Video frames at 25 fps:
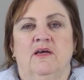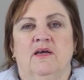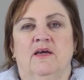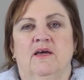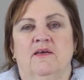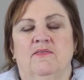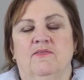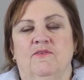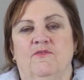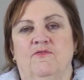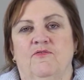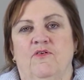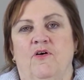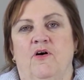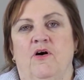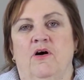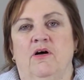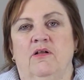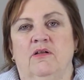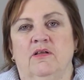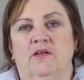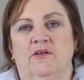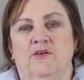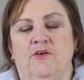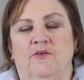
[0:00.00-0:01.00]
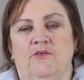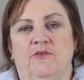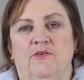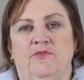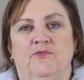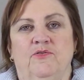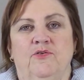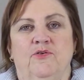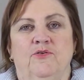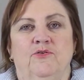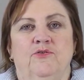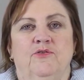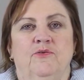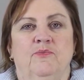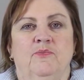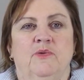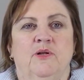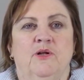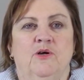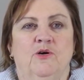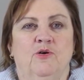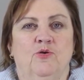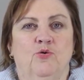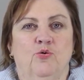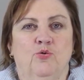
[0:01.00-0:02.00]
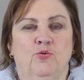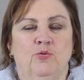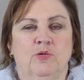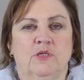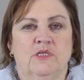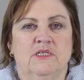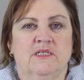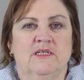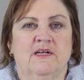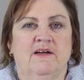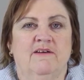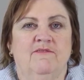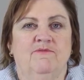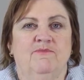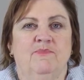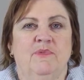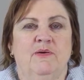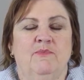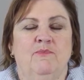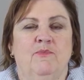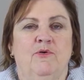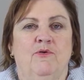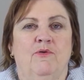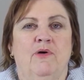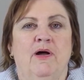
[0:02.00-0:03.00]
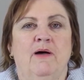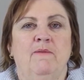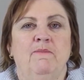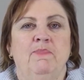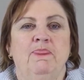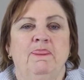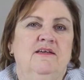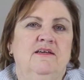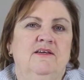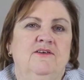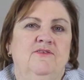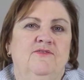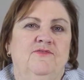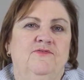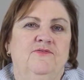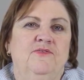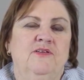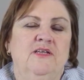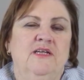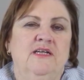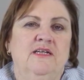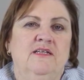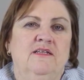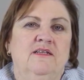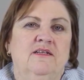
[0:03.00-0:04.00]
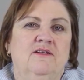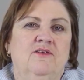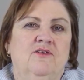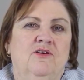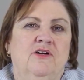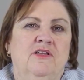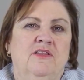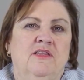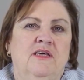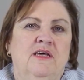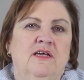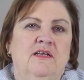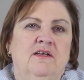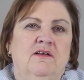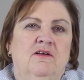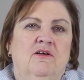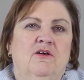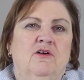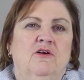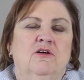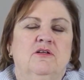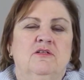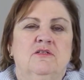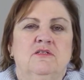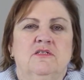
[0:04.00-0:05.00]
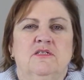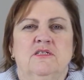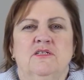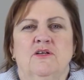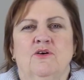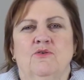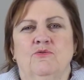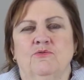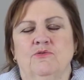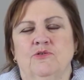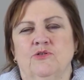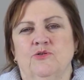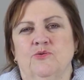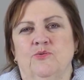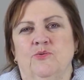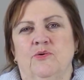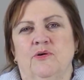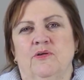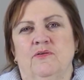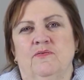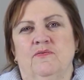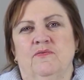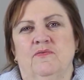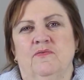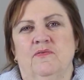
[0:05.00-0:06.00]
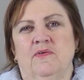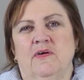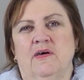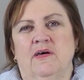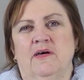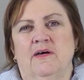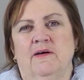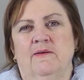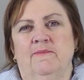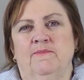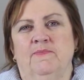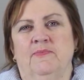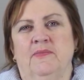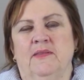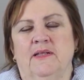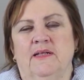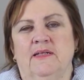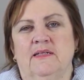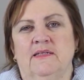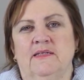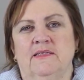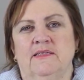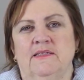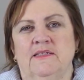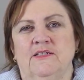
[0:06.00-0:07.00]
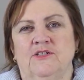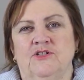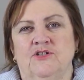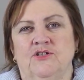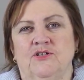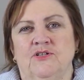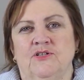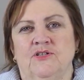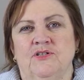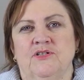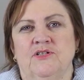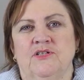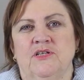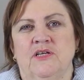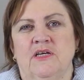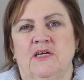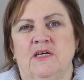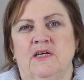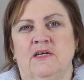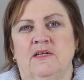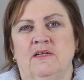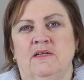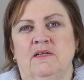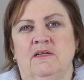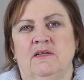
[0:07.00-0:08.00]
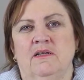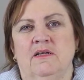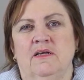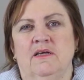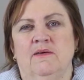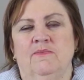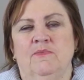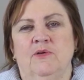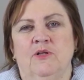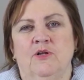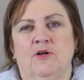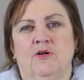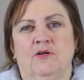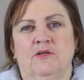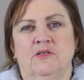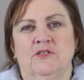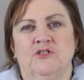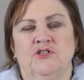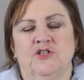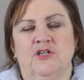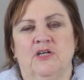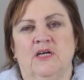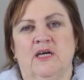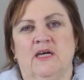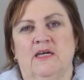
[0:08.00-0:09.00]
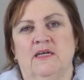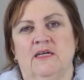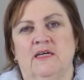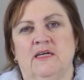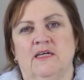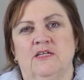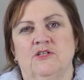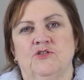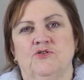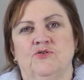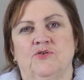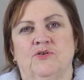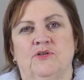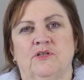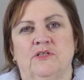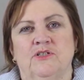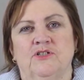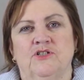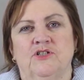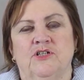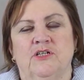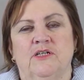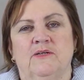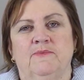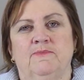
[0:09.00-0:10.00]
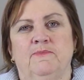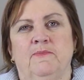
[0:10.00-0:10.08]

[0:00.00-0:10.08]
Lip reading: get the file and I review them and I call the staff member up. If needed, I then consult with clinicians in immunology and gastrology,